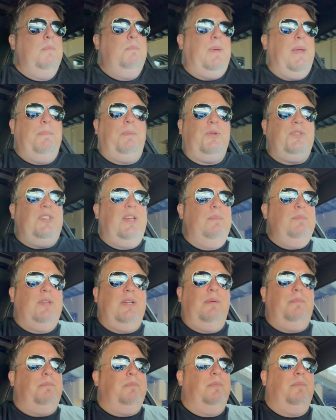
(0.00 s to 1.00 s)
people seem
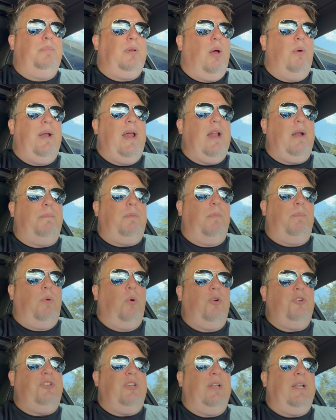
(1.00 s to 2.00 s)
to blow it out of
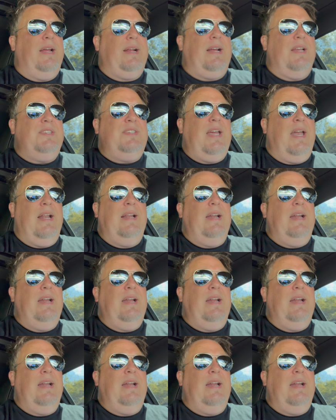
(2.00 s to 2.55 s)
proportion, like I said.